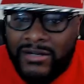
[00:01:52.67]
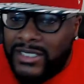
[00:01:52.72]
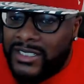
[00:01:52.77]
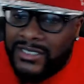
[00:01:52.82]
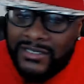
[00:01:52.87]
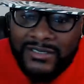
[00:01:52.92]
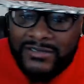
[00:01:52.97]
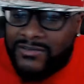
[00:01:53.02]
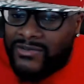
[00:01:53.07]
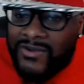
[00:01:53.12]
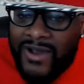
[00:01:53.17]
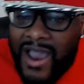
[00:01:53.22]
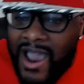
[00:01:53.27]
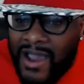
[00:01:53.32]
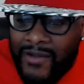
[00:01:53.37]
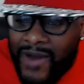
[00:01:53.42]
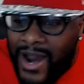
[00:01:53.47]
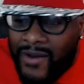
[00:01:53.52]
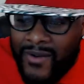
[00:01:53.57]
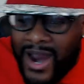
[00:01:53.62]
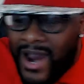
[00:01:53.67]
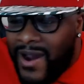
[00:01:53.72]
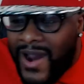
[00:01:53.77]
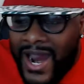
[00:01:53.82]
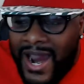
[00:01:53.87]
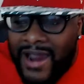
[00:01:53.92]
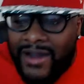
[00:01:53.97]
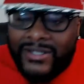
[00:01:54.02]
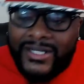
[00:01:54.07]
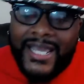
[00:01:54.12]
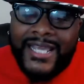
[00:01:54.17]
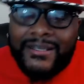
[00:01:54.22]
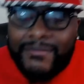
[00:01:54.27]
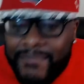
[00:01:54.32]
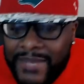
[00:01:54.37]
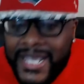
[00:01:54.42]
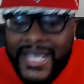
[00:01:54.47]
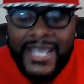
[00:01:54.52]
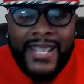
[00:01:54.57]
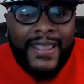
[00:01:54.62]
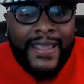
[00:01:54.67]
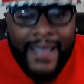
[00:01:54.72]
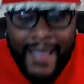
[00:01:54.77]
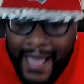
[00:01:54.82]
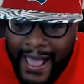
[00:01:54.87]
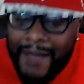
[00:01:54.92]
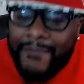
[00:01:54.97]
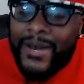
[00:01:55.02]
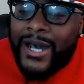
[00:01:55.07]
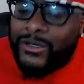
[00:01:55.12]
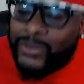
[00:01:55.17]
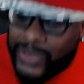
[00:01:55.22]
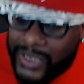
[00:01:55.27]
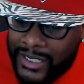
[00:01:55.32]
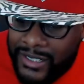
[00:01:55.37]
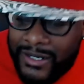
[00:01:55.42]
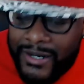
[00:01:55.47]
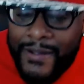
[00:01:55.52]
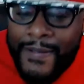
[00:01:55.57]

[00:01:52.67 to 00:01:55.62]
rah rah rah like me. I'm out there.